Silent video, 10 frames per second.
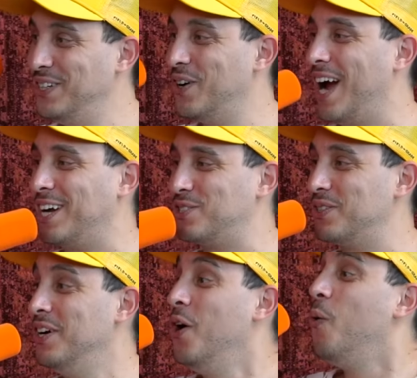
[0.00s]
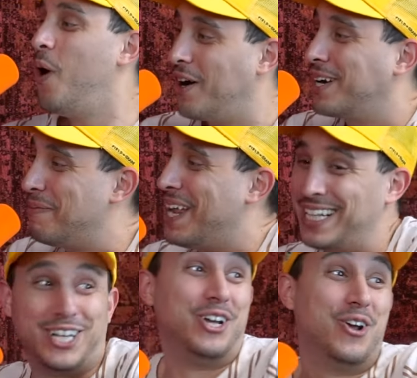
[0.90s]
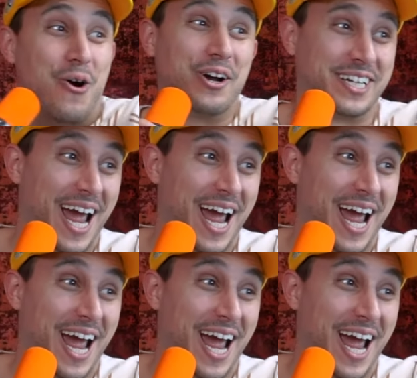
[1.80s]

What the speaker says: Your actual... Welcome in into your